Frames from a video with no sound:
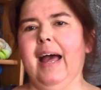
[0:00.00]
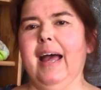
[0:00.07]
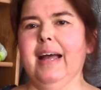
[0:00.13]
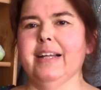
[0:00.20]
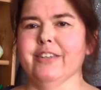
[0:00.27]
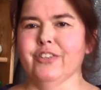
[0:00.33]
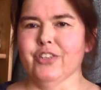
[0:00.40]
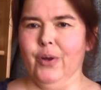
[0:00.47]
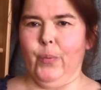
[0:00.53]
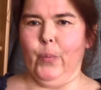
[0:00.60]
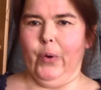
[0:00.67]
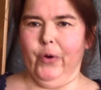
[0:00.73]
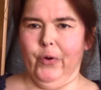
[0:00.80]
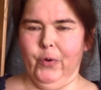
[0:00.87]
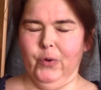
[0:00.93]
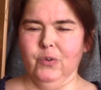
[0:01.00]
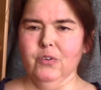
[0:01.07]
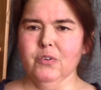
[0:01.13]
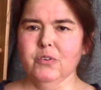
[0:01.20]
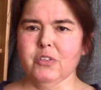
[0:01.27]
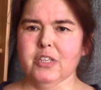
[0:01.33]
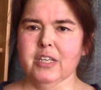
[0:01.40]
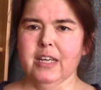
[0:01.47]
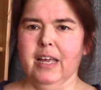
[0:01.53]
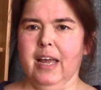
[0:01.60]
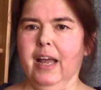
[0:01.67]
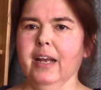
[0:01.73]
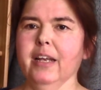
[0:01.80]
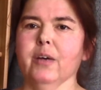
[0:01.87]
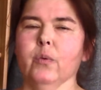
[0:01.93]
And they
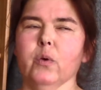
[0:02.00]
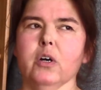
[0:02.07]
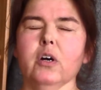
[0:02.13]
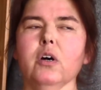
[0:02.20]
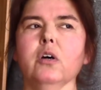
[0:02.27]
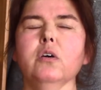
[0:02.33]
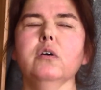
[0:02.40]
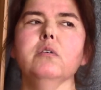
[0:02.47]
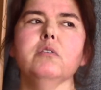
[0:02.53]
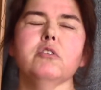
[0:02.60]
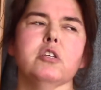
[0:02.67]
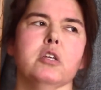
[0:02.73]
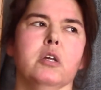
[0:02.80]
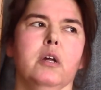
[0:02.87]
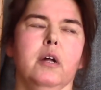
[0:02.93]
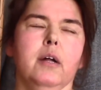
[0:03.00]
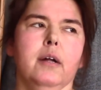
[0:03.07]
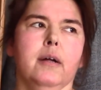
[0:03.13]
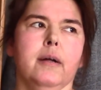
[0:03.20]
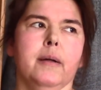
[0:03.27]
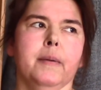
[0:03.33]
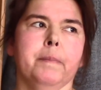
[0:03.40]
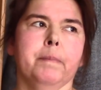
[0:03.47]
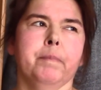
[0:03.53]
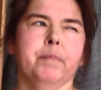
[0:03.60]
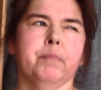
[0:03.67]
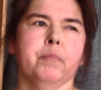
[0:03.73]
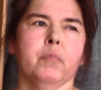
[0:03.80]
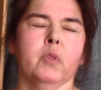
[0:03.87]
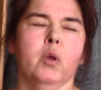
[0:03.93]
were old,
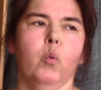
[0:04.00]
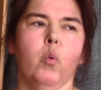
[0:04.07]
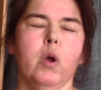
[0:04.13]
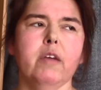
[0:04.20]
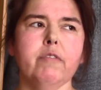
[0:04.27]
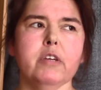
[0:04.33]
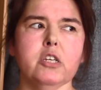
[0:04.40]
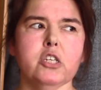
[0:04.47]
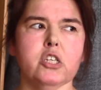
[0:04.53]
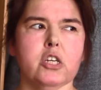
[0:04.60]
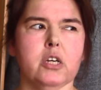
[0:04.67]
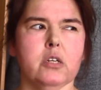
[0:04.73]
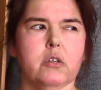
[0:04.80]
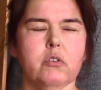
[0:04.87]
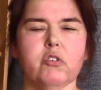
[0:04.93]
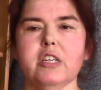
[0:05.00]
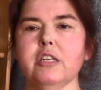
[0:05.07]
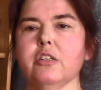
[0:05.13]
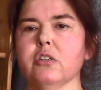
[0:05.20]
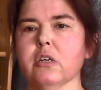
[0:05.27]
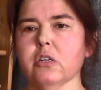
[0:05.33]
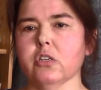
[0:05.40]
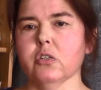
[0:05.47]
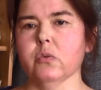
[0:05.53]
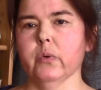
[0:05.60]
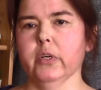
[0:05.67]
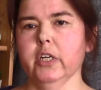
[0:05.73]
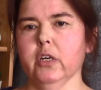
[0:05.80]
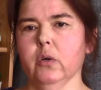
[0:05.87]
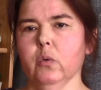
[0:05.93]
weaving shuttles,
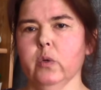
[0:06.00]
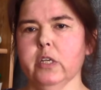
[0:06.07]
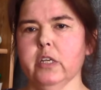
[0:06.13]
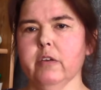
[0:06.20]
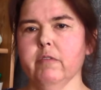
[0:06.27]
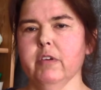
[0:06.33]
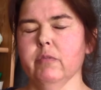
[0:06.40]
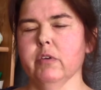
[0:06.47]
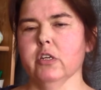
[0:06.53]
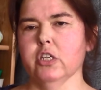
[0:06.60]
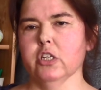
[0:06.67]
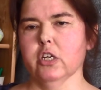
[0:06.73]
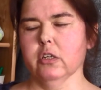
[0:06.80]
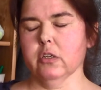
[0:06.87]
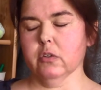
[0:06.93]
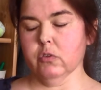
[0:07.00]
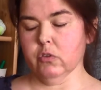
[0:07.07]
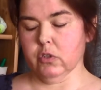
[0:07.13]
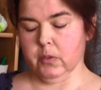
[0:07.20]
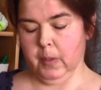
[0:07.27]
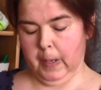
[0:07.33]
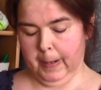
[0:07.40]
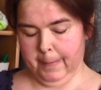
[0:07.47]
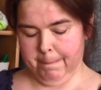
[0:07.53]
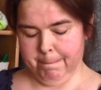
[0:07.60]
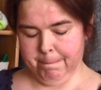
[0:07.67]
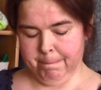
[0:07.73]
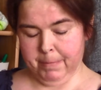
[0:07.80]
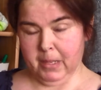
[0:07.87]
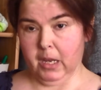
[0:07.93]
industrial weaving shuttles.
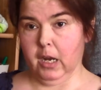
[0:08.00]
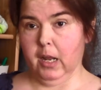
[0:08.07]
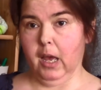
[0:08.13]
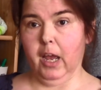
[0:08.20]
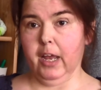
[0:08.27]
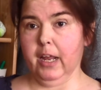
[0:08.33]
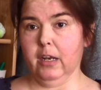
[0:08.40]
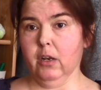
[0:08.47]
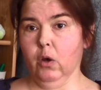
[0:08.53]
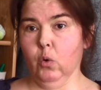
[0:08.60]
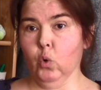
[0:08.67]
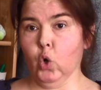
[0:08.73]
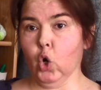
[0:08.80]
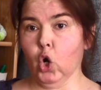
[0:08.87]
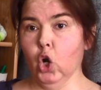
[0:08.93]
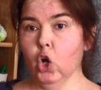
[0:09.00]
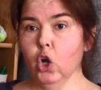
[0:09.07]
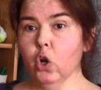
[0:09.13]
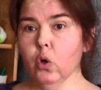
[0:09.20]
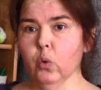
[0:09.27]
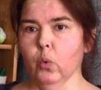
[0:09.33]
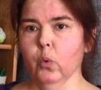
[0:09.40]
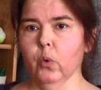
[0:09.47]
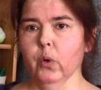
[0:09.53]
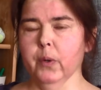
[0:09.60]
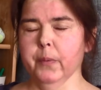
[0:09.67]
And I had no clue.